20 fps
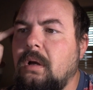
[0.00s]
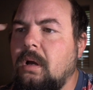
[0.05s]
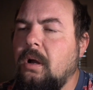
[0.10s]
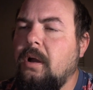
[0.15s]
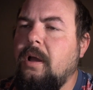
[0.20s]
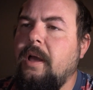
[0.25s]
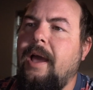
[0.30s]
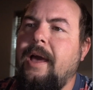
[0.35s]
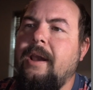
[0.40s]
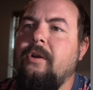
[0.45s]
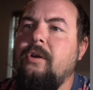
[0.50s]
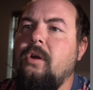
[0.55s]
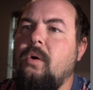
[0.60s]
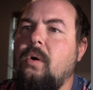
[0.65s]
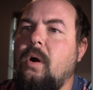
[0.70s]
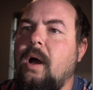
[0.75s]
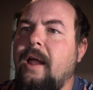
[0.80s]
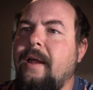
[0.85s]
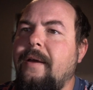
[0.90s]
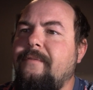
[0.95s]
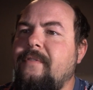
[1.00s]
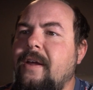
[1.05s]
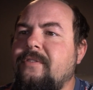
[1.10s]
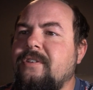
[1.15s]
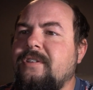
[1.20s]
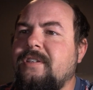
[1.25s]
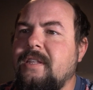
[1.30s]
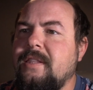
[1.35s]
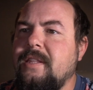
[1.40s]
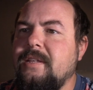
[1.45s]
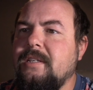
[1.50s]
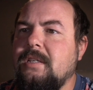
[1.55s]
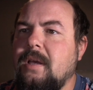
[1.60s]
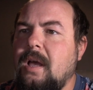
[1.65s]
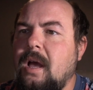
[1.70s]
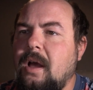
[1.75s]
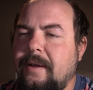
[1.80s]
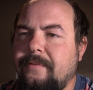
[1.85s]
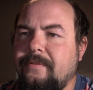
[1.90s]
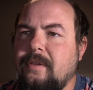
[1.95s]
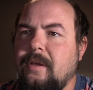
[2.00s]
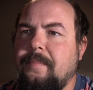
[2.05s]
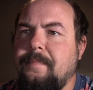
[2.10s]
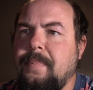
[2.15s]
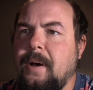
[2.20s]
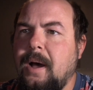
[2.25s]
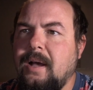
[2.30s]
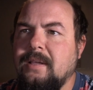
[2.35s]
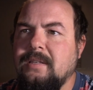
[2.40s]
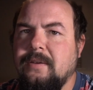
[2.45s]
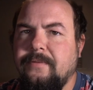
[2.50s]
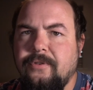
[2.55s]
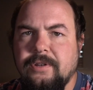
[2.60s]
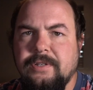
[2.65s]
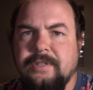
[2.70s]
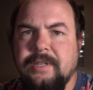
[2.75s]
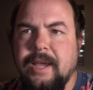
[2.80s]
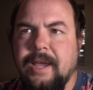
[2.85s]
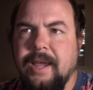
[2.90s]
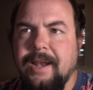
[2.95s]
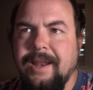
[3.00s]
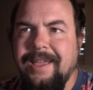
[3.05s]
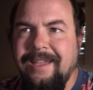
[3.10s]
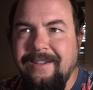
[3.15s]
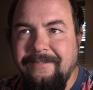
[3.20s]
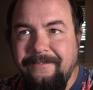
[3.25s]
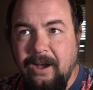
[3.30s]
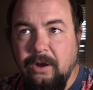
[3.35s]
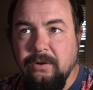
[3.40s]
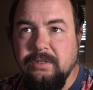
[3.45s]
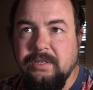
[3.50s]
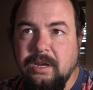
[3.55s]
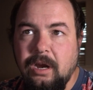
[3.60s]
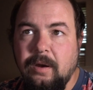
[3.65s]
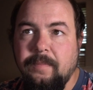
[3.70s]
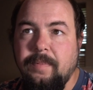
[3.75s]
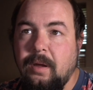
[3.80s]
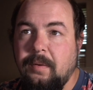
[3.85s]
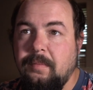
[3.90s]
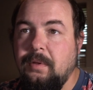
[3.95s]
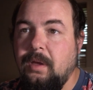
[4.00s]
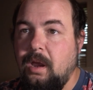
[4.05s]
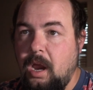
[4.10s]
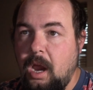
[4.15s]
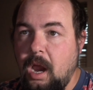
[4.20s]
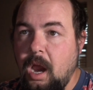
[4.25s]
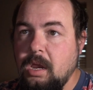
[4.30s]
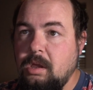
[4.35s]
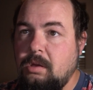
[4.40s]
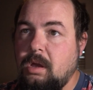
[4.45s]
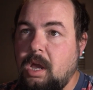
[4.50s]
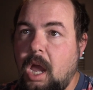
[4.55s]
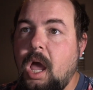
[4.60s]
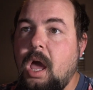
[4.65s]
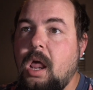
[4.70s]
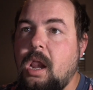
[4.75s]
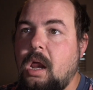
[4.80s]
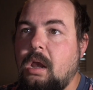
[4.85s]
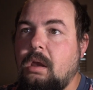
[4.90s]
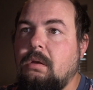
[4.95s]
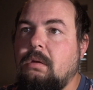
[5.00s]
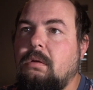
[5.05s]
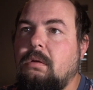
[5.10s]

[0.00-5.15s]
Okay, I don't know. I've never seen this. I have to pause it for a second. If I was there, I'd probably be like, yeah, you got it.